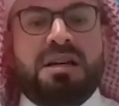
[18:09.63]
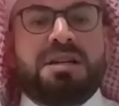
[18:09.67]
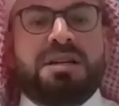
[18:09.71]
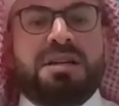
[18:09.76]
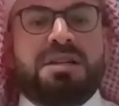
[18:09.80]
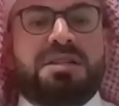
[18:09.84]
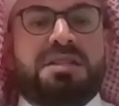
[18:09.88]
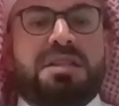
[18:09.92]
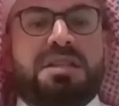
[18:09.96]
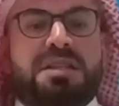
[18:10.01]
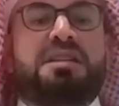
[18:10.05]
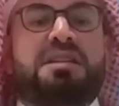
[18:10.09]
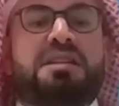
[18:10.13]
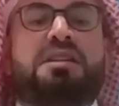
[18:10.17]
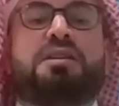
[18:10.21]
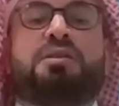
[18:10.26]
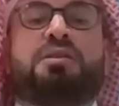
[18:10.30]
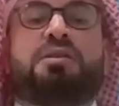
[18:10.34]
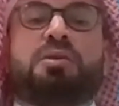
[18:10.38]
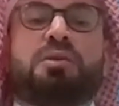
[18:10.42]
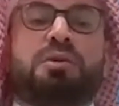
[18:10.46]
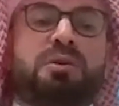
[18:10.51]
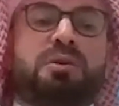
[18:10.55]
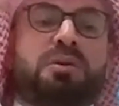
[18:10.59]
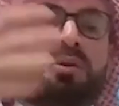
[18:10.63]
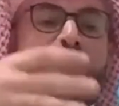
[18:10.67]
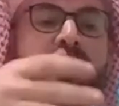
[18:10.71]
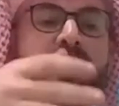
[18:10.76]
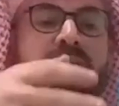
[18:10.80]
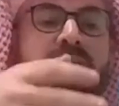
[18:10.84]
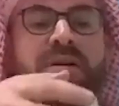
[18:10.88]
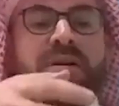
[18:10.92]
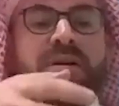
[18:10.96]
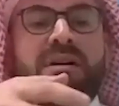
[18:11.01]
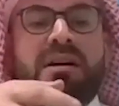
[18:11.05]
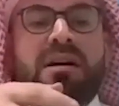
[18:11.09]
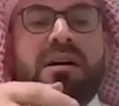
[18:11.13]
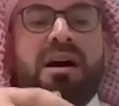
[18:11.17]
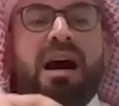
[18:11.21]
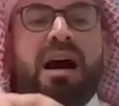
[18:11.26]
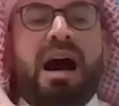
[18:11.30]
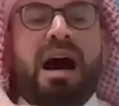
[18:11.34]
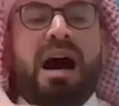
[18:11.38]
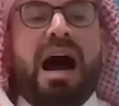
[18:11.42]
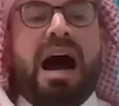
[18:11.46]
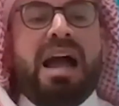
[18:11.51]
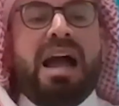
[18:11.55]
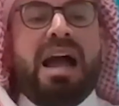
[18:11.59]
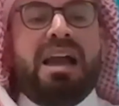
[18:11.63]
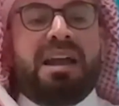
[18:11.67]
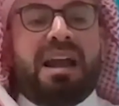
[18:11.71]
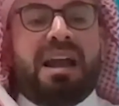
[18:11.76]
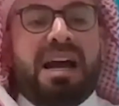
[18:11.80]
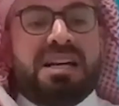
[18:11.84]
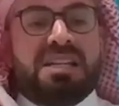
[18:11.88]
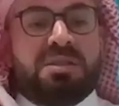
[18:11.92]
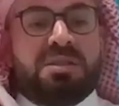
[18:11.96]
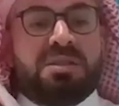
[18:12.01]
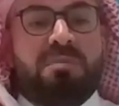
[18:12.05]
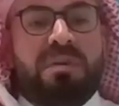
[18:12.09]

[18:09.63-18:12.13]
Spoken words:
62 high-rise